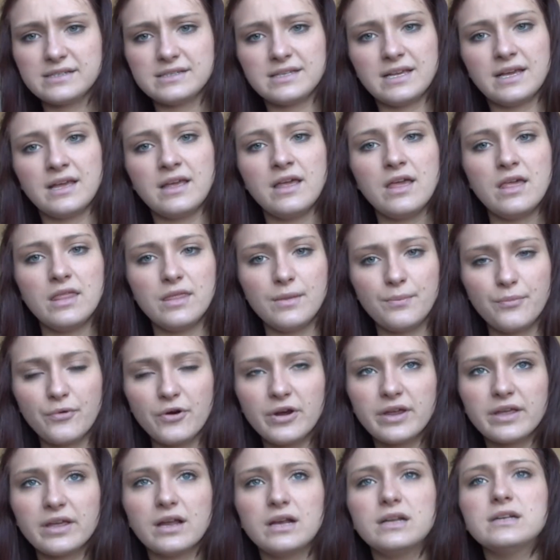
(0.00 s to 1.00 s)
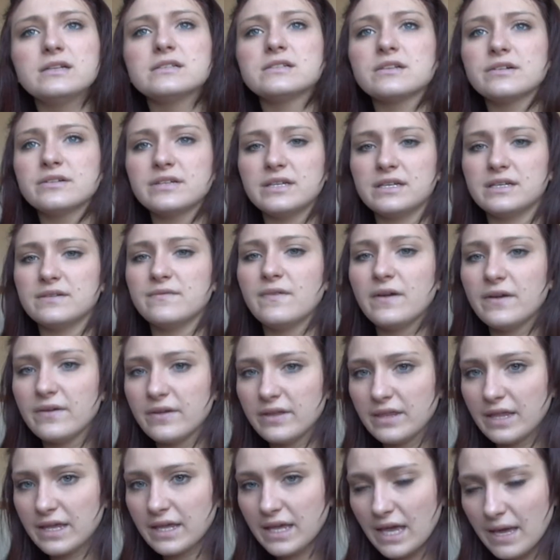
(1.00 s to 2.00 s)
that the bright colours
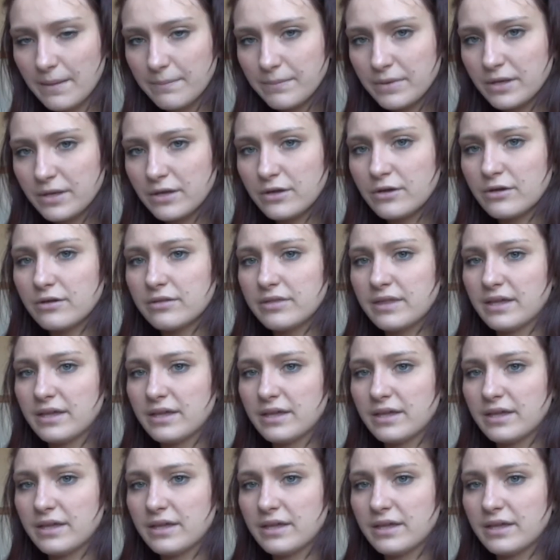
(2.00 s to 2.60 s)
they can be good,